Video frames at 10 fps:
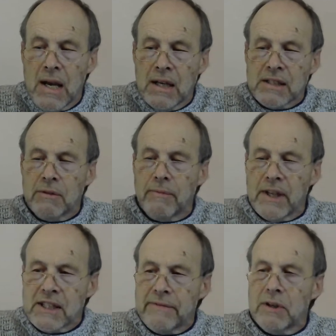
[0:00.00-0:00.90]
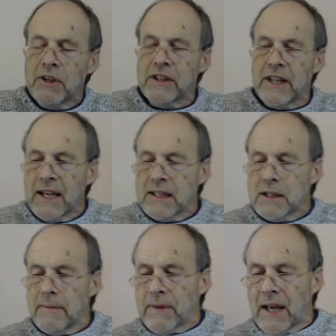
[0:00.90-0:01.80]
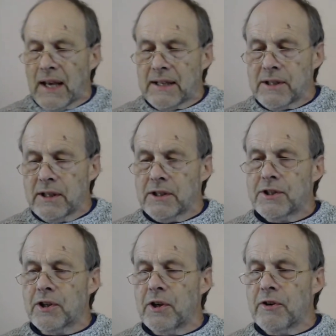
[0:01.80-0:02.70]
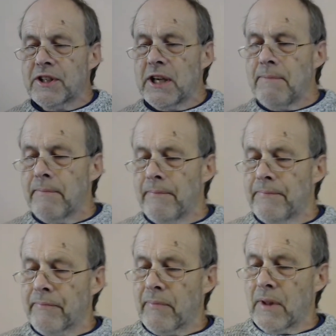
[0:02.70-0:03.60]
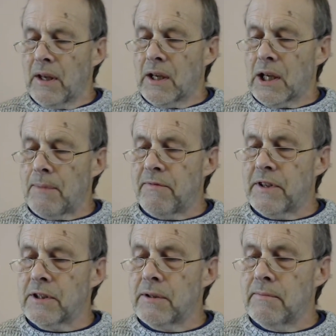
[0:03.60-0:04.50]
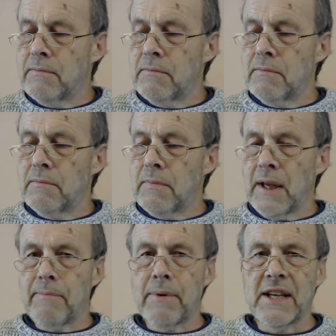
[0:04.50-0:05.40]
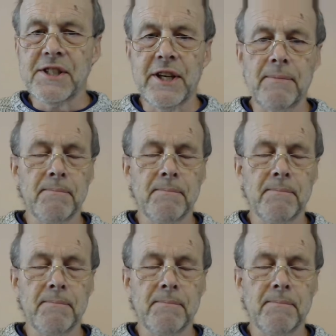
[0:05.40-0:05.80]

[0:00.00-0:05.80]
So let's have a look at that and security, comfort, and blessing.